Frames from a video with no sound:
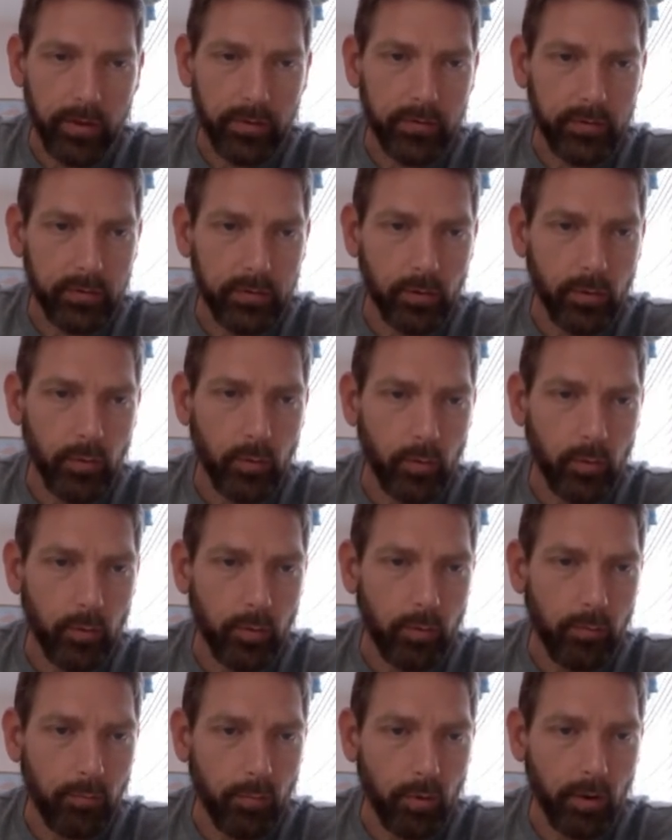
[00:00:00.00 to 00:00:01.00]
So
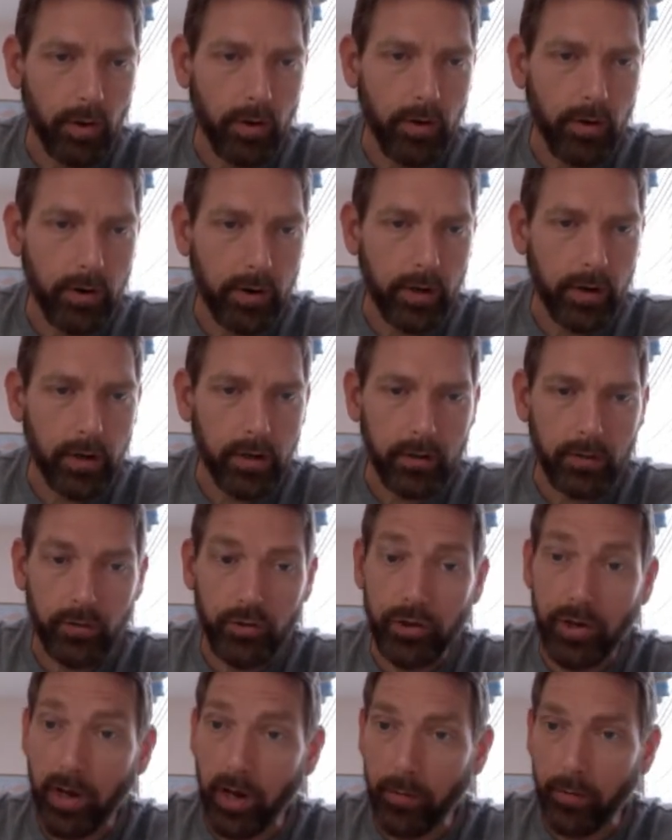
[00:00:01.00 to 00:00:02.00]
molarity,
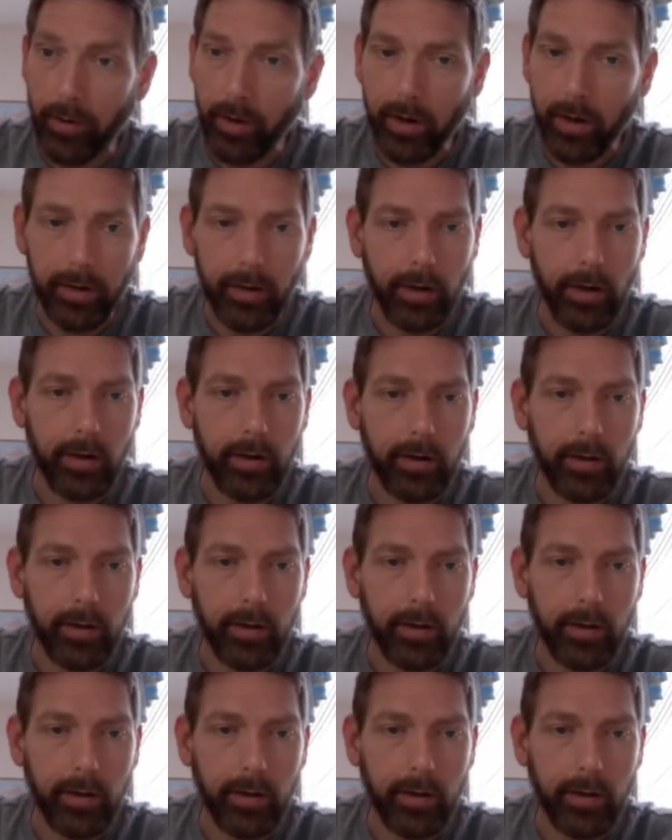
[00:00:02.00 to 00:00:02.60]
check, we got that.